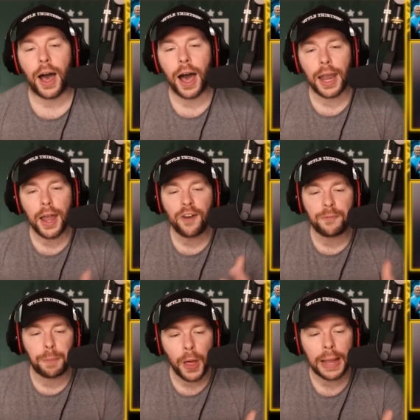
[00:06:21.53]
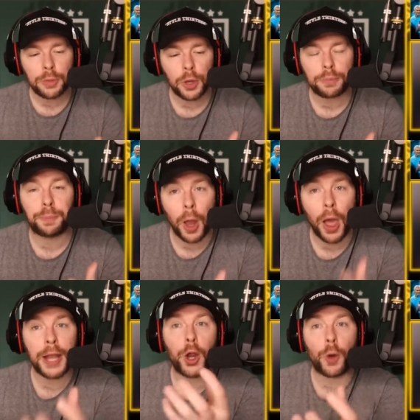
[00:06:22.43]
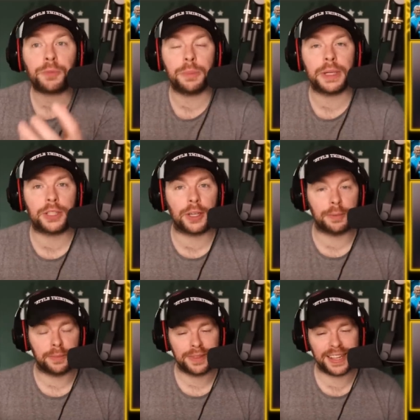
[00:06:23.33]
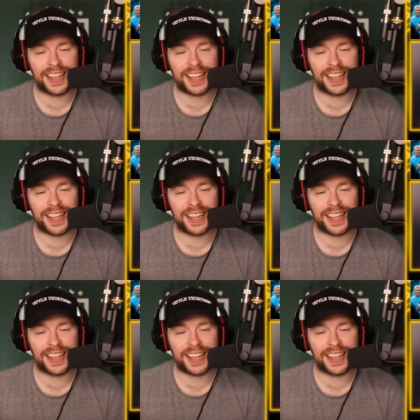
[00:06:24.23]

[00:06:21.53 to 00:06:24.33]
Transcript: I love blind blind optimism.